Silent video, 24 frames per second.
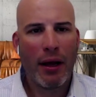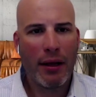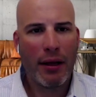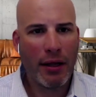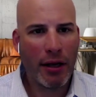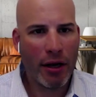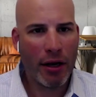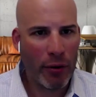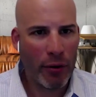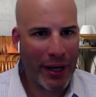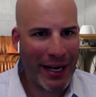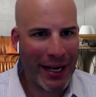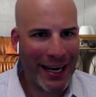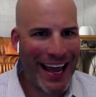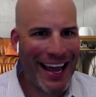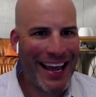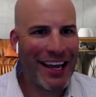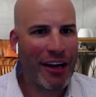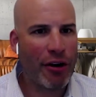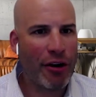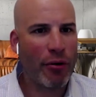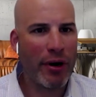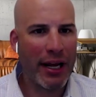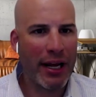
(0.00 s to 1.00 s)
in
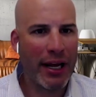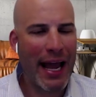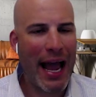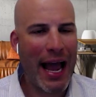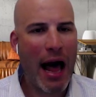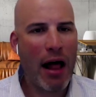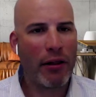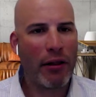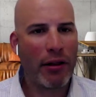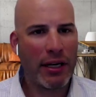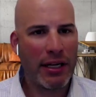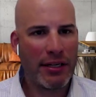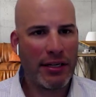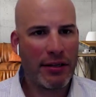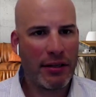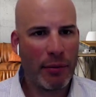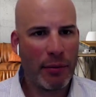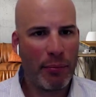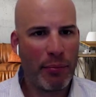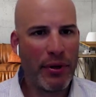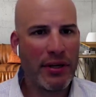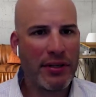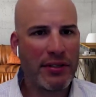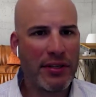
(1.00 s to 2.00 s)
a criticality to the
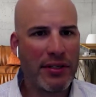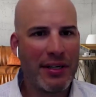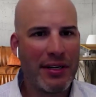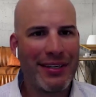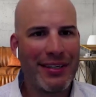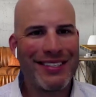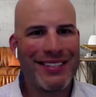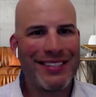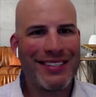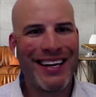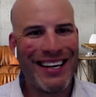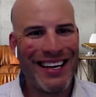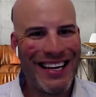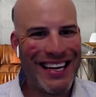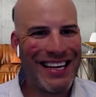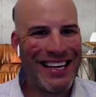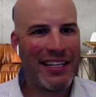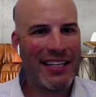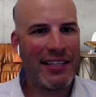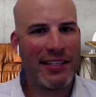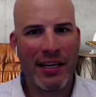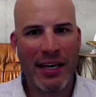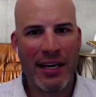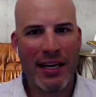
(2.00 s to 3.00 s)
business and
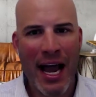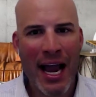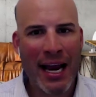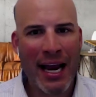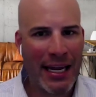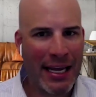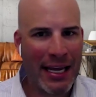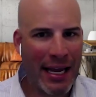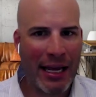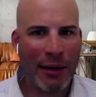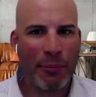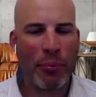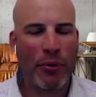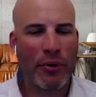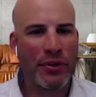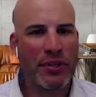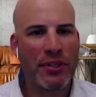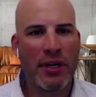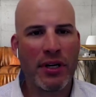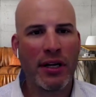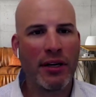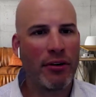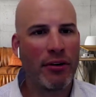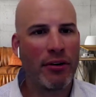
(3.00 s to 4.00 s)
needs a 98%
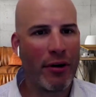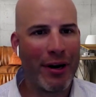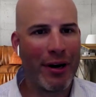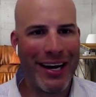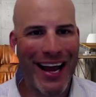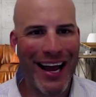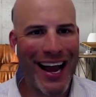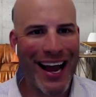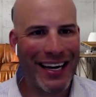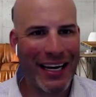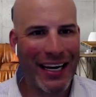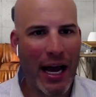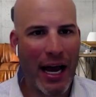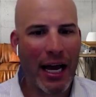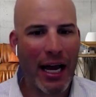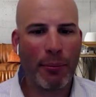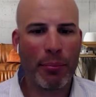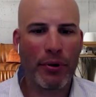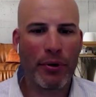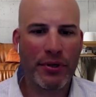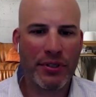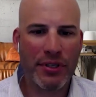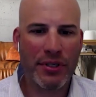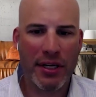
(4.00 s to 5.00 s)
or a
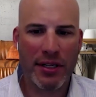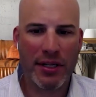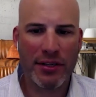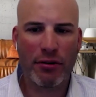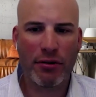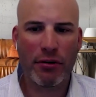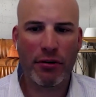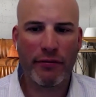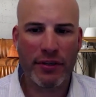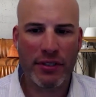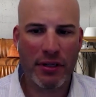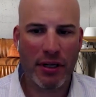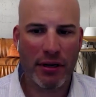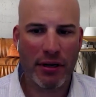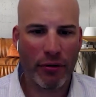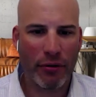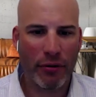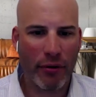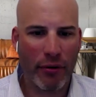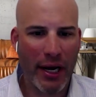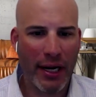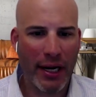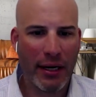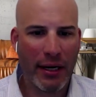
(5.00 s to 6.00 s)
99% service
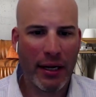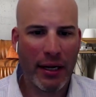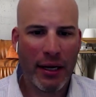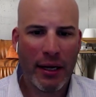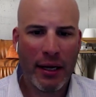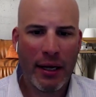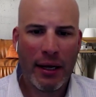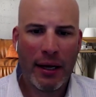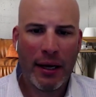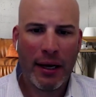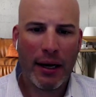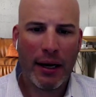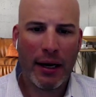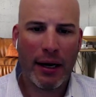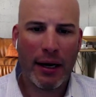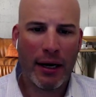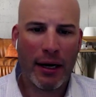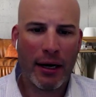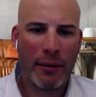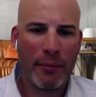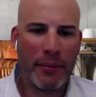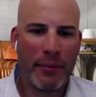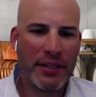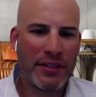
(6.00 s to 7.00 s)
level, right?
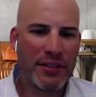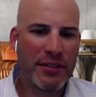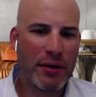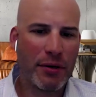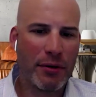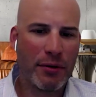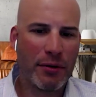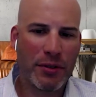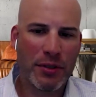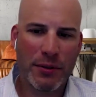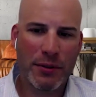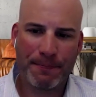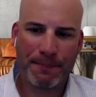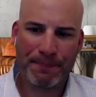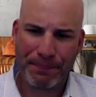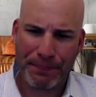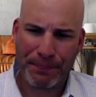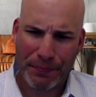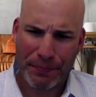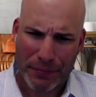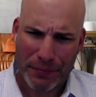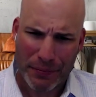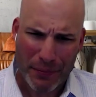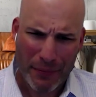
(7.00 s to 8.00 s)
And so it's
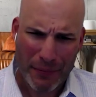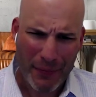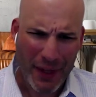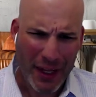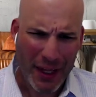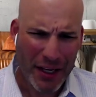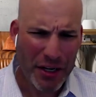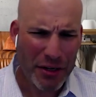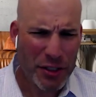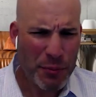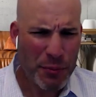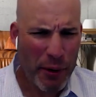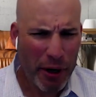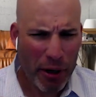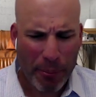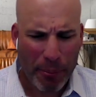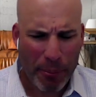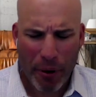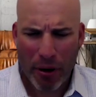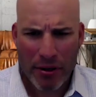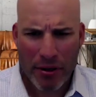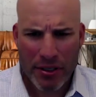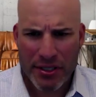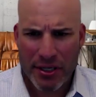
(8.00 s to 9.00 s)
spare
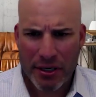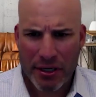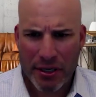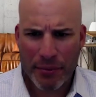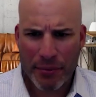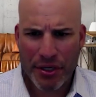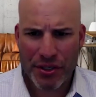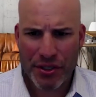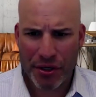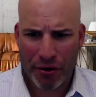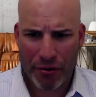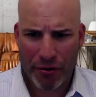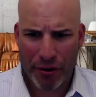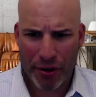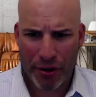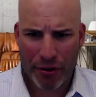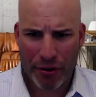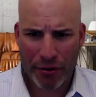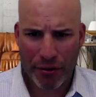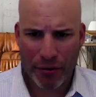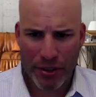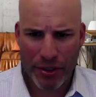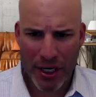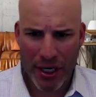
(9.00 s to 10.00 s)
parts that are mission
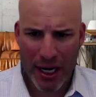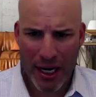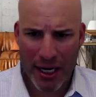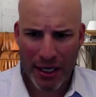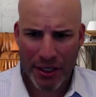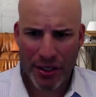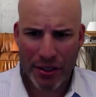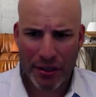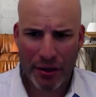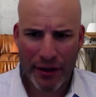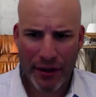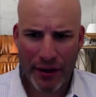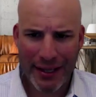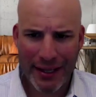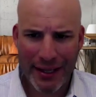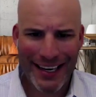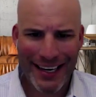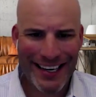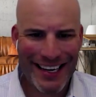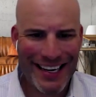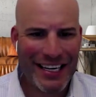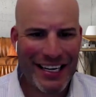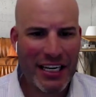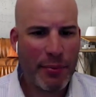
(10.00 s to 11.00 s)
critical, Josh, they
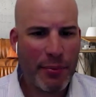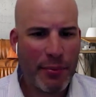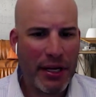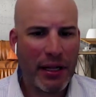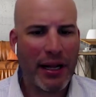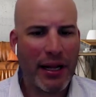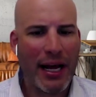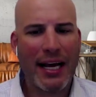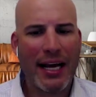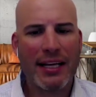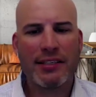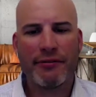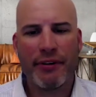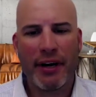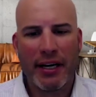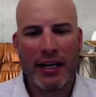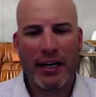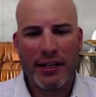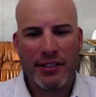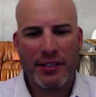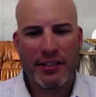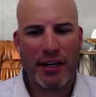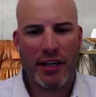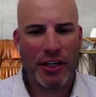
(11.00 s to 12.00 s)
need to be
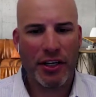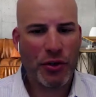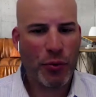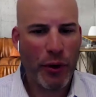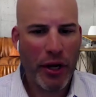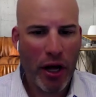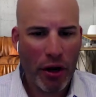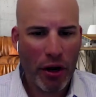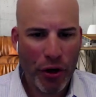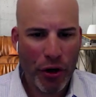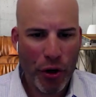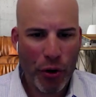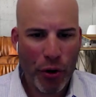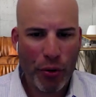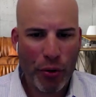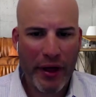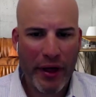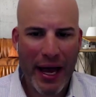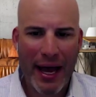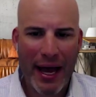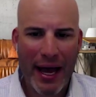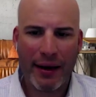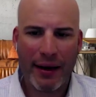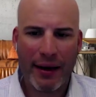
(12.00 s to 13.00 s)
classified as such. We all know
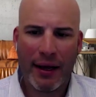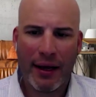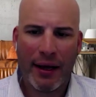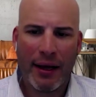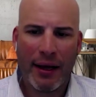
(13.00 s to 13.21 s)
that,